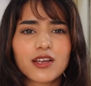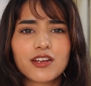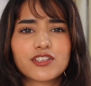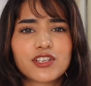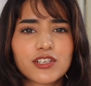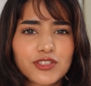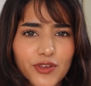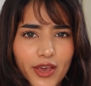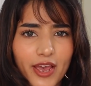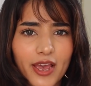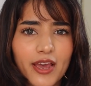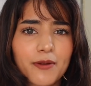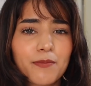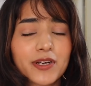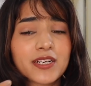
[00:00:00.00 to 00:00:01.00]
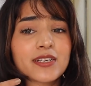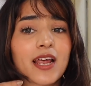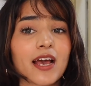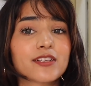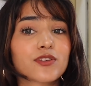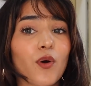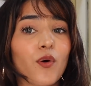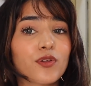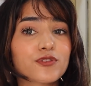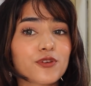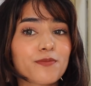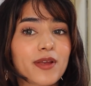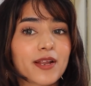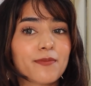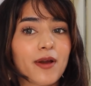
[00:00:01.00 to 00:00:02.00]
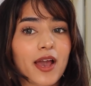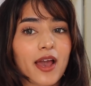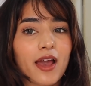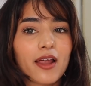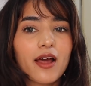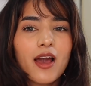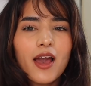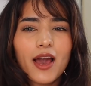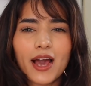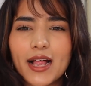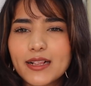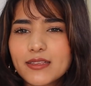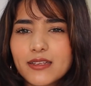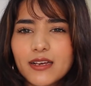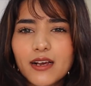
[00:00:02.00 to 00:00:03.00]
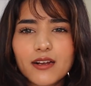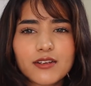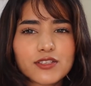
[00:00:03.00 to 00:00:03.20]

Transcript: nourishes your hair but it has also made my hair healthier,